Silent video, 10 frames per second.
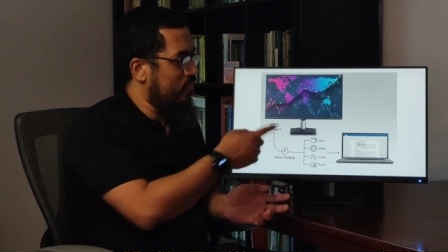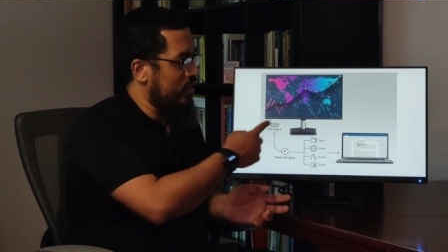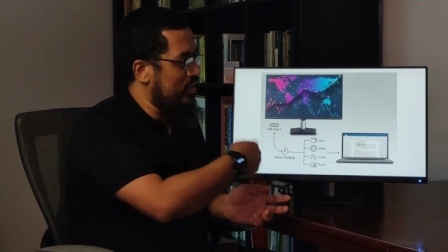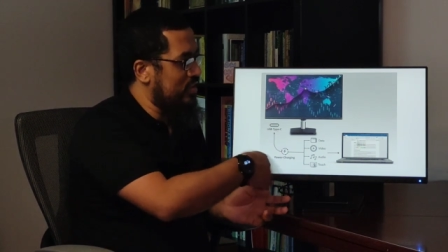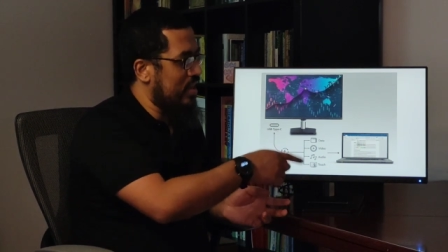
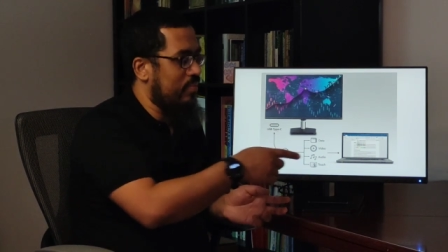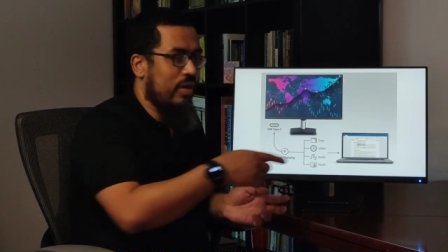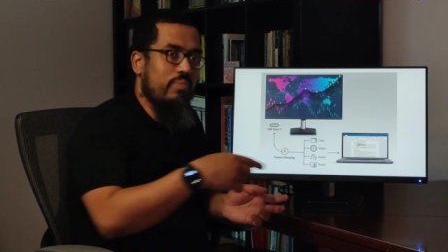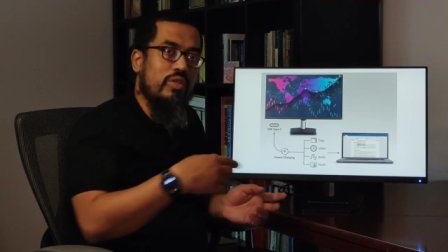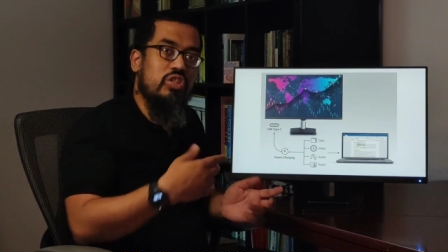with the
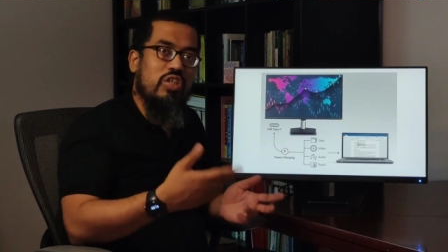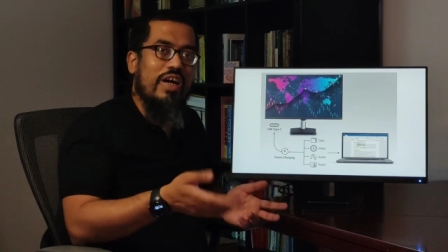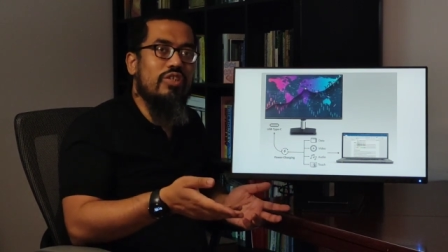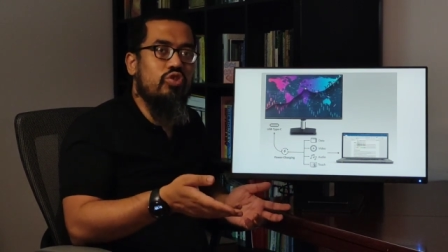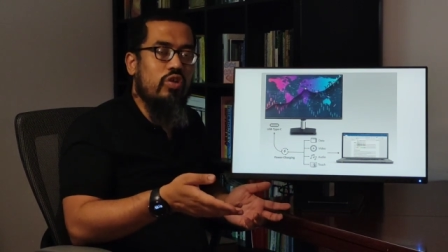same cable
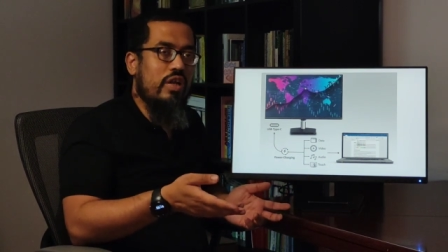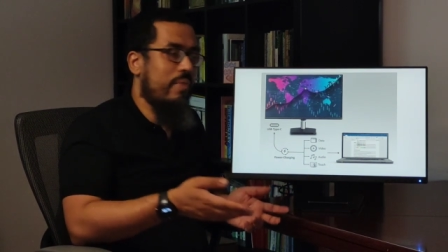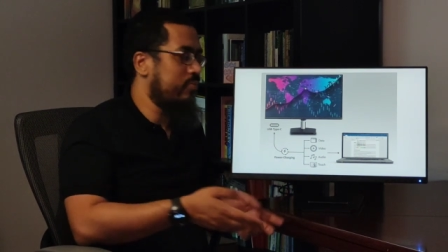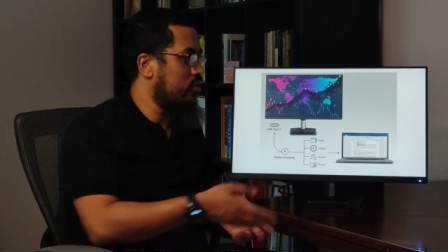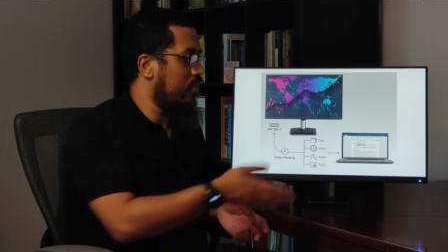charge your
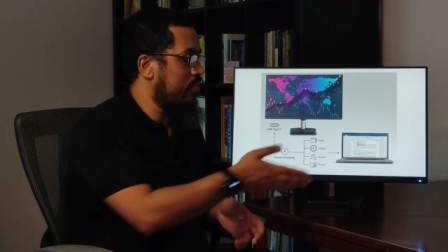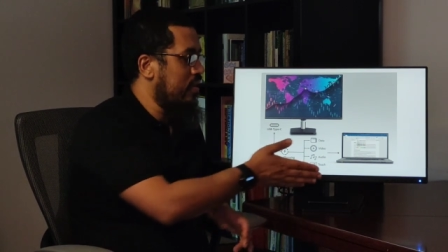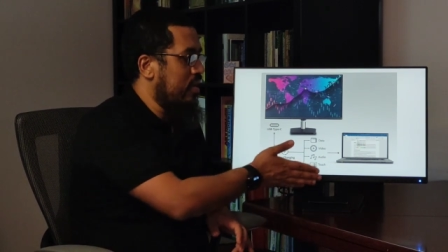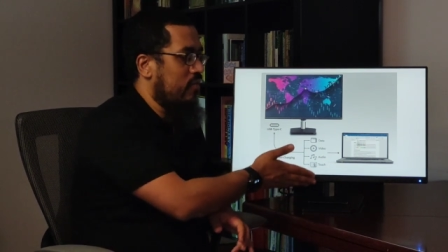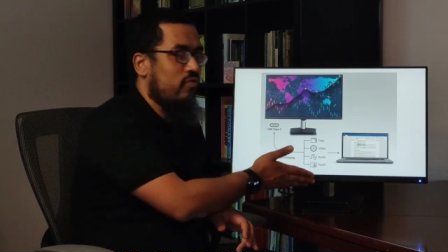
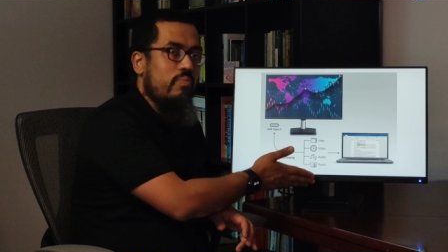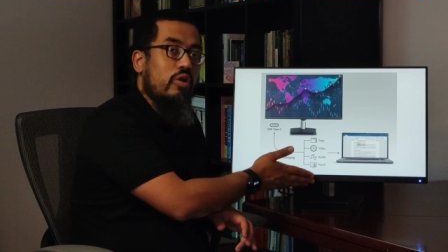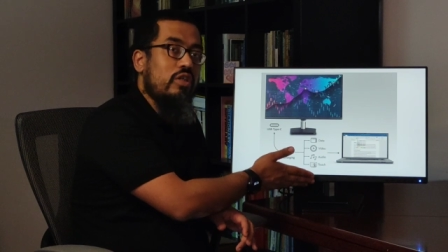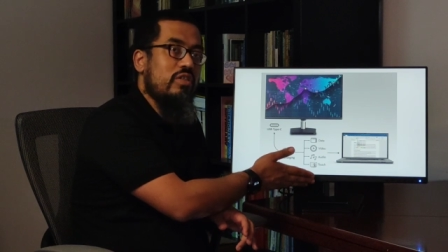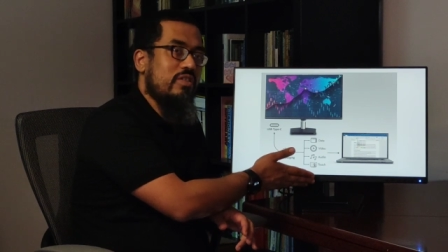laptop if your
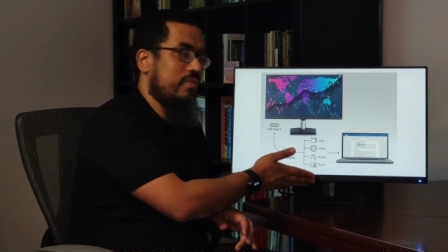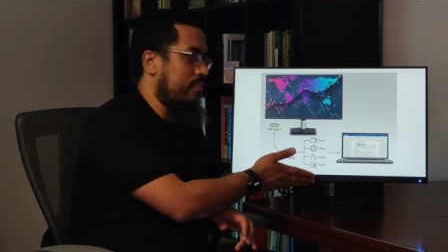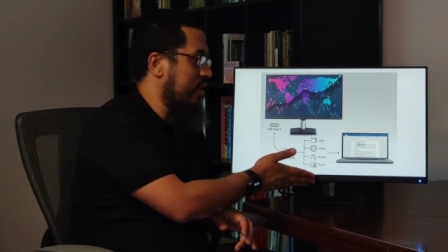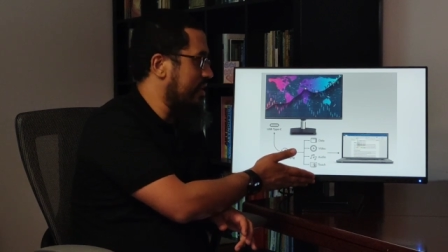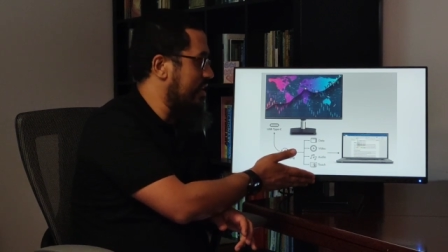monitor is
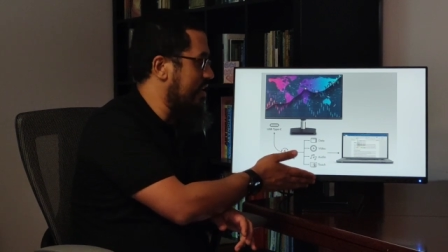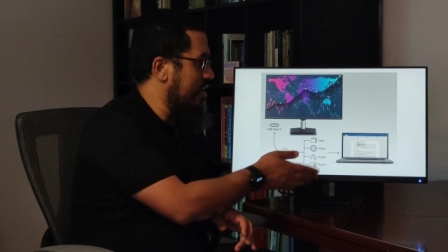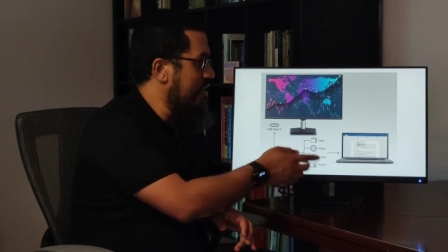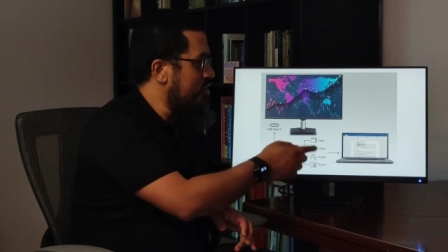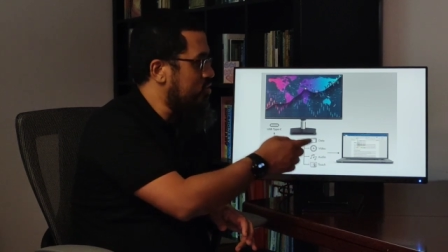plugged in.